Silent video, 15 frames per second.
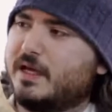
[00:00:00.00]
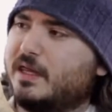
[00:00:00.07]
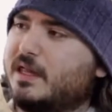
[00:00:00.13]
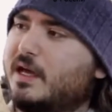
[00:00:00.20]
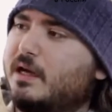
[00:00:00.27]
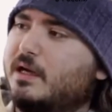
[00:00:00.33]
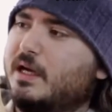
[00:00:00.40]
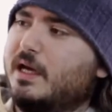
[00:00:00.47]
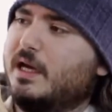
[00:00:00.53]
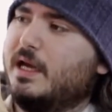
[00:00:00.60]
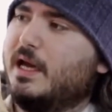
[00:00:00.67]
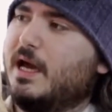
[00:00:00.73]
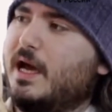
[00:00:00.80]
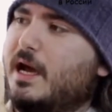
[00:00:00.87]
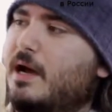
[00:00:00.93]
that,
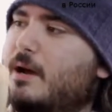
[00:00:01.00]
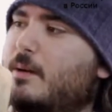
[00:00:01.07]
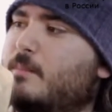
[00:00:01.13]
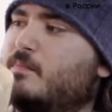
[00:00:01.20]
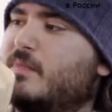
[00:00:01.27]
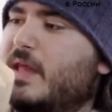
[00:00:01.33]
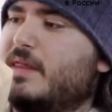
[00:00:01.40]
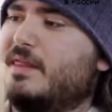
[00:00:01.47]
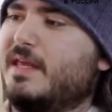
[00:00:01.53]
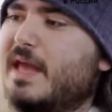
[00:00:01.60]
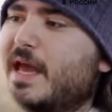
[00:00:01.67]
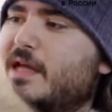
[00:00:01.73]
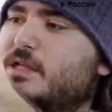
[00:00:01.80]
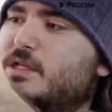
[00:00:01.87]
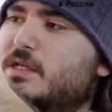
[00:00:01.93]
and the
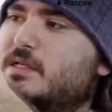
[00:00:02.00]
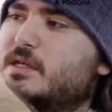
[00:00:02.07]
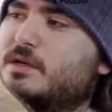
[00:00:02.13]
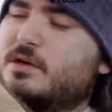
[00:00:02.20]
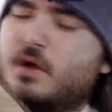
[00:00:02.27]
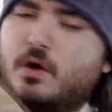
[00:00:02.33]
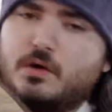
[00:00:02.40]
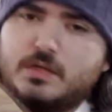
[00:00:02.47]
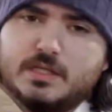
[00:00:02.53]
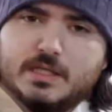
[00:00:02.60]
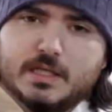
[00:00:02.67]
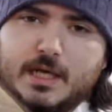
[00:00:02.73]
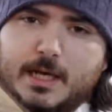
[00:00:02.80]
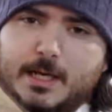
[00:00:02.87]
edges are not